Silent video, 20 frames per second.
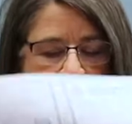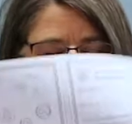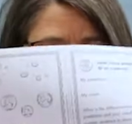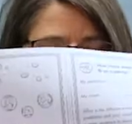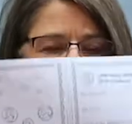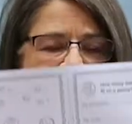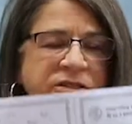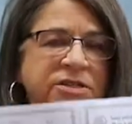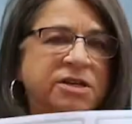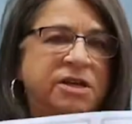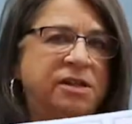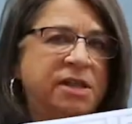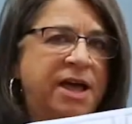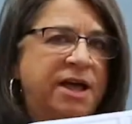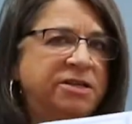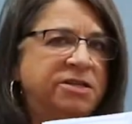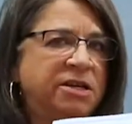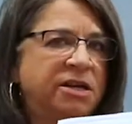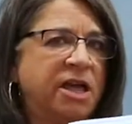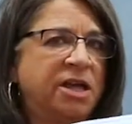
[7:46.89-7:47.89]
Our
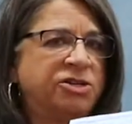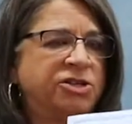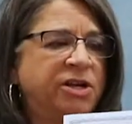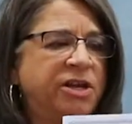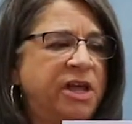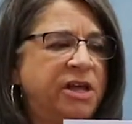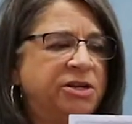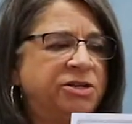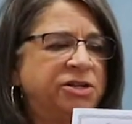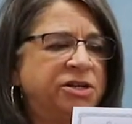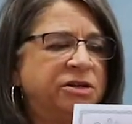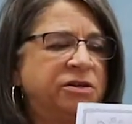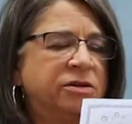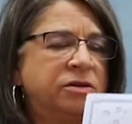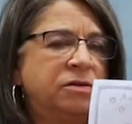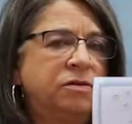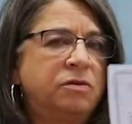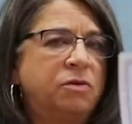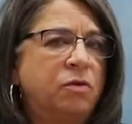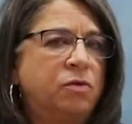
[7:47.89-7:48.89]
Scholastic
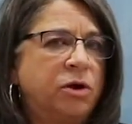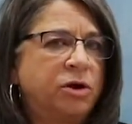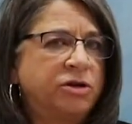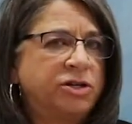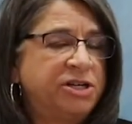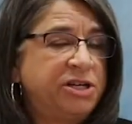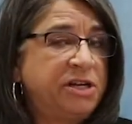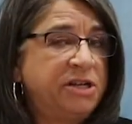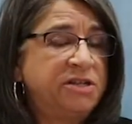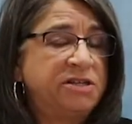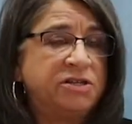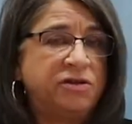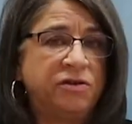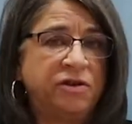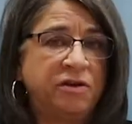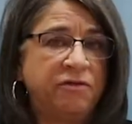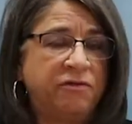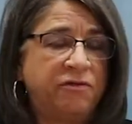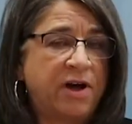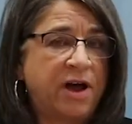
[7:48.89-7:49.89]
educational worksheets, you
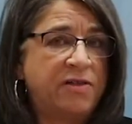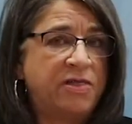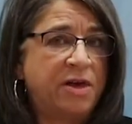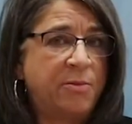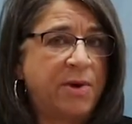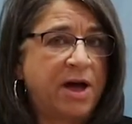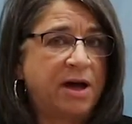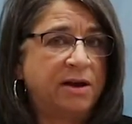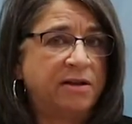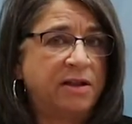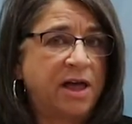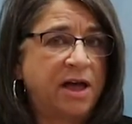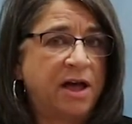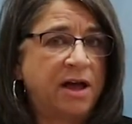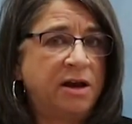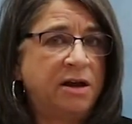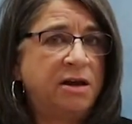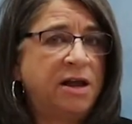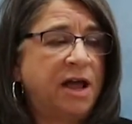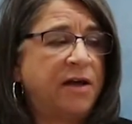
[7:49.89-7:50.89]
can find them
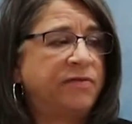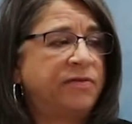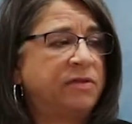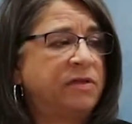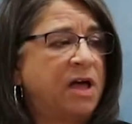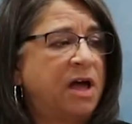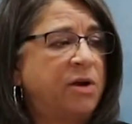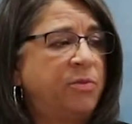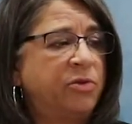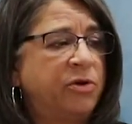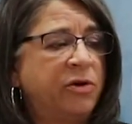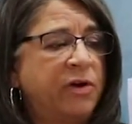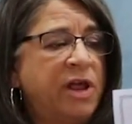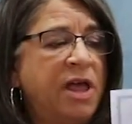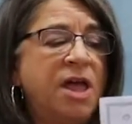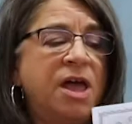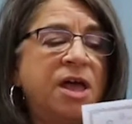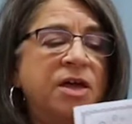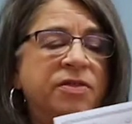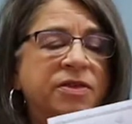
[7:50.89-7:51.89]
online at the library.